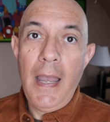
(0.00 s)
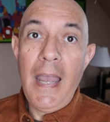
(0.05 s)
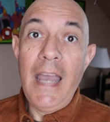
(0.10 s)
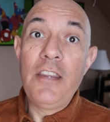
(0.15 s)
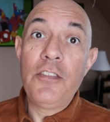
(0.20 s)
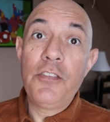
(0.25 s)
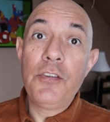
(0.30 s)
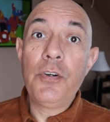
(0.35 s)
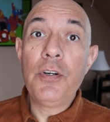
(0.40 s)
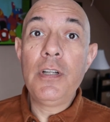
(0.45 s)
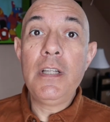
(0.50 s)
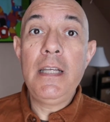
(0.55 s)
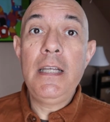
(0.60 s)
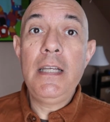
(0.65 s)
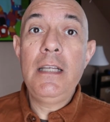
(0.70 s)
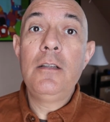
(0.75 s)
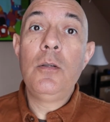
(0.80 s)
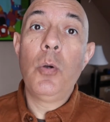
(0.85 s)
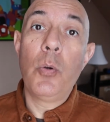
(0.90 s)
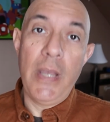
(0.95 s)
And
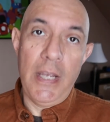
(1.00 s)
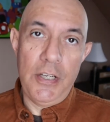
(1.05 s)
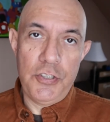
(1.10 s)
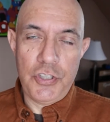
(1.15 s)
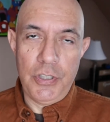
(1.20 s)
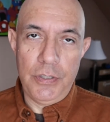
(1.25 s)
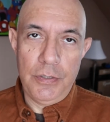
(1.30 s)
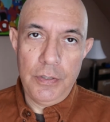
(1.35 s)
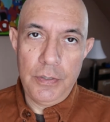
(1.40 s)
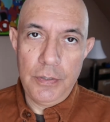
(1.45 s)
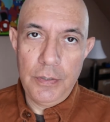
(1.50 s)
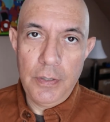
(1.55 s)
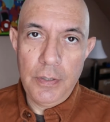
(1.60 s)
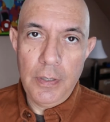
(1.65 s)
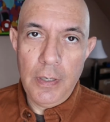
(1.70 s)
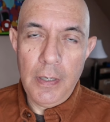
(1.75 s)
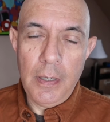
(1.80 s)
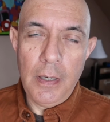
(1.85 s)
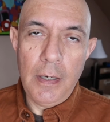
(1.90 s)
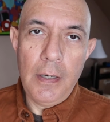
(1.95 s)
thirdly, location.
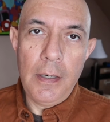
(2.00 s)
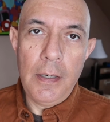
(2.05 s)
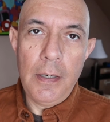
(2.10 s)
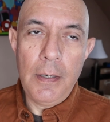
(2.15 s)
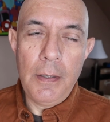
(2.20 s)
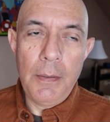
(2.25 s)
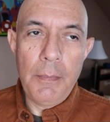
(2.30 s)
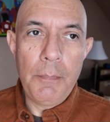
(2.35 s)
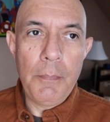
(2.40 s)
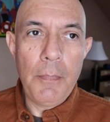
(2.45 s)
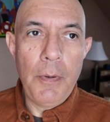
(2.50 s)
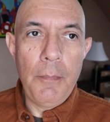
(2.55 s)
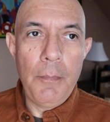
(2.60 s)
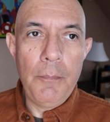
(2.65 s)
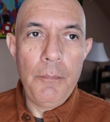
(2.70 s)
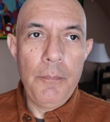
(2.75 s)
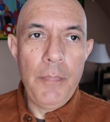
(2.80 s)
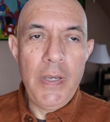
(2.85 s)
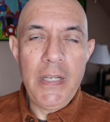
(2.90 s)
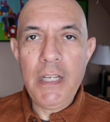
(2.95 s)

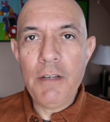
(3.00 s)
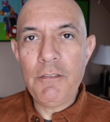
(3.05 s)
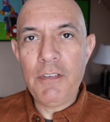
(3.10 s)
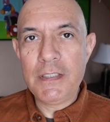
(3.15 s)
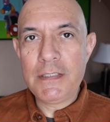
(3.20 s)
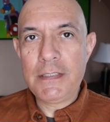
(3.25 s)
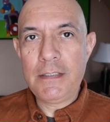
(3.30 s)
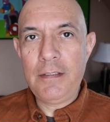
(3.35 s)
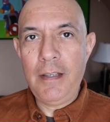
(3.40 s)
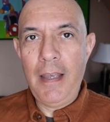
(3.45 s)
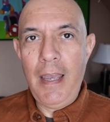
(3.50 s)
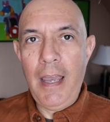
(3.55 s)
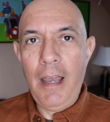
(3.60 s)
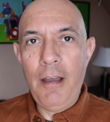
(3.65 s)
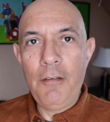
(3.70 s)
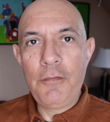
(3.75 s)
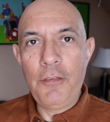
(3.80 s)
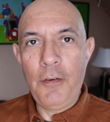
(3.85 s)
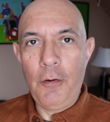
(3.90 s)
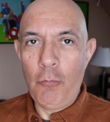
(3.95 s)
Many of us
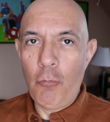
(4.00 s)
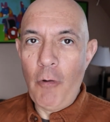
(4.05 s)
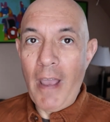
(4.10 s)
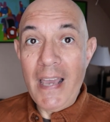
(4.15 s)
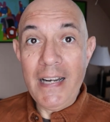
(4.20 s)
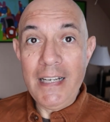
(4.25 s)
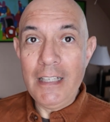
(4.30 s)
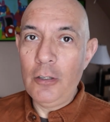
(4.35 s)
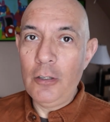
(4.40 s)
have ratty